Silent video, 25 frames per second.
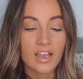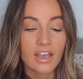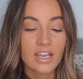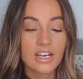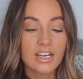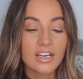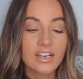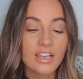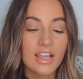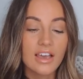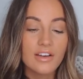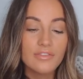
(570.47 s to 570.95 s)
I
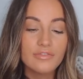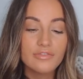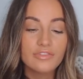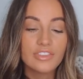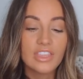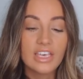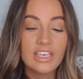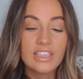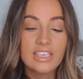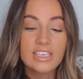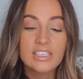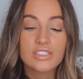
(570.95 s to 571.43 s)
love
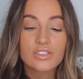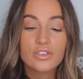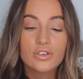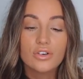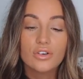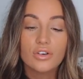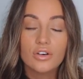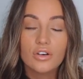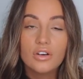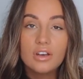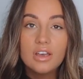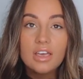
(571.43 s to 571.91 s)
that it's
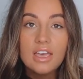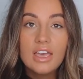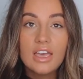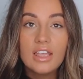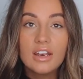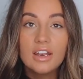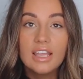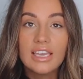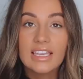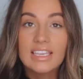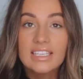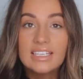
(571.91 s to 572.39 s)
got
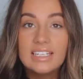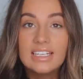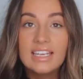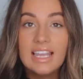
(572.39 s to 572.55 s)
like an